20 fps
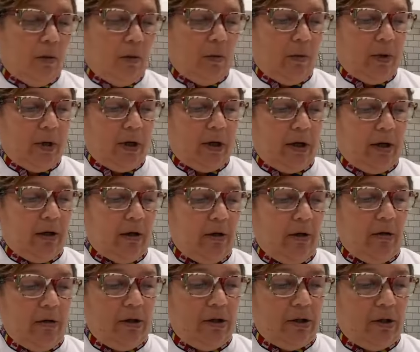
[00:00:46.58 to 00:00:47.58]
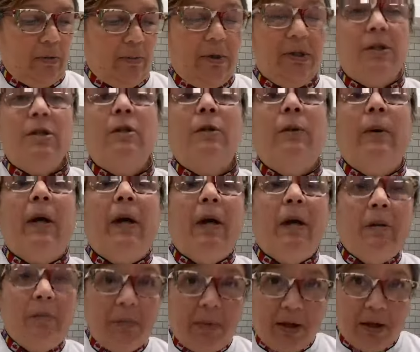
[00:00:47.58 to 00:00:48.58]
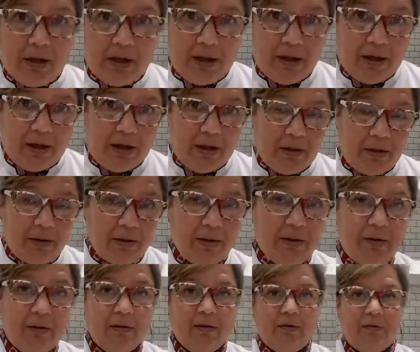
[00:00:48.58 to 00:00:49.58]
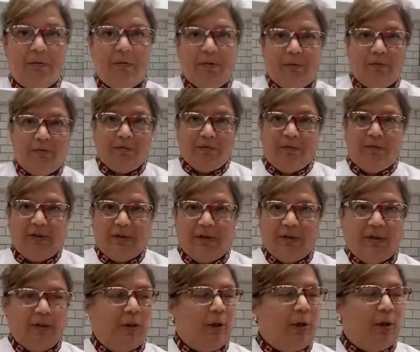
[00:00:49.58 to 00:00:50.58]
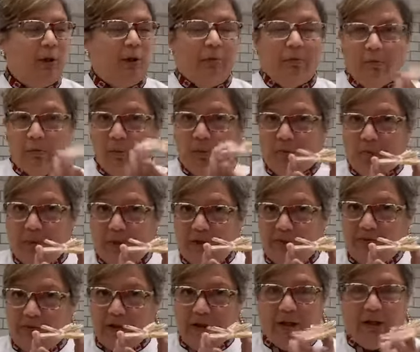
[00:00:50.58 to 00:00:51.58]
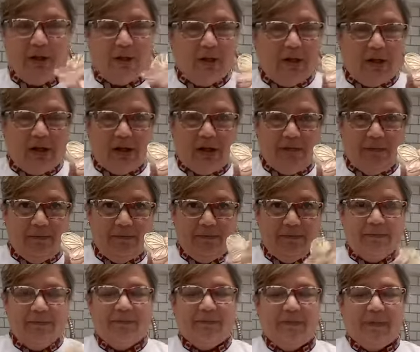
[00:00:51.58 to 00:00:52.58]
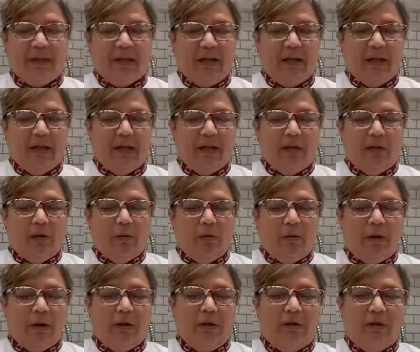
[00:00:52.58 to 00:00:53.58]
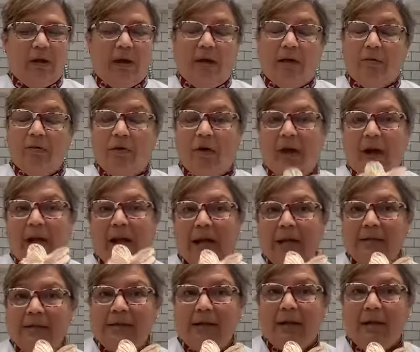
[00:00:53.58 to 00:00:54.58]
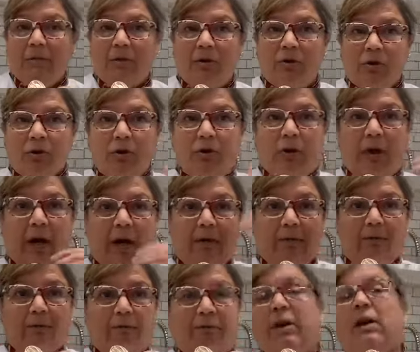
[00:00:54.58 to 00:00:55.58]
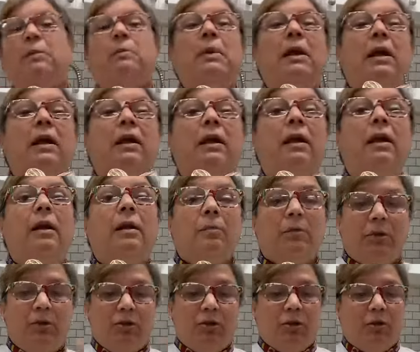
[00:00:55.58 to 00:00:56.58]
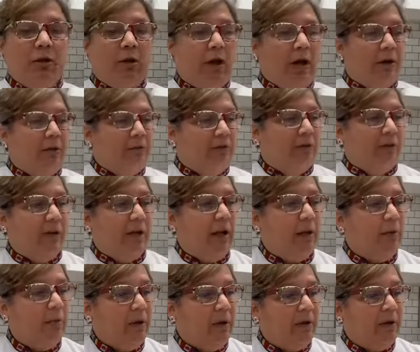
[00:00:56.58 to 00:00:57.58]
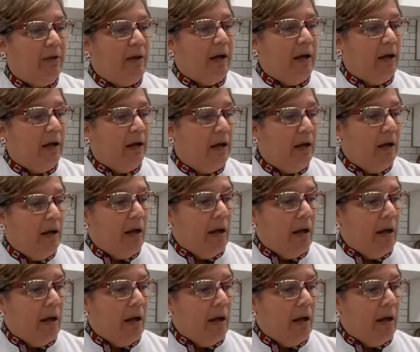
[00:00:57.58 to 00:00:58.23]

we're going to be doing my whoop, butterfly cookie with uh, royal icing. I'm going to show you how to frame it and I'm going to show you how to fill it with uh,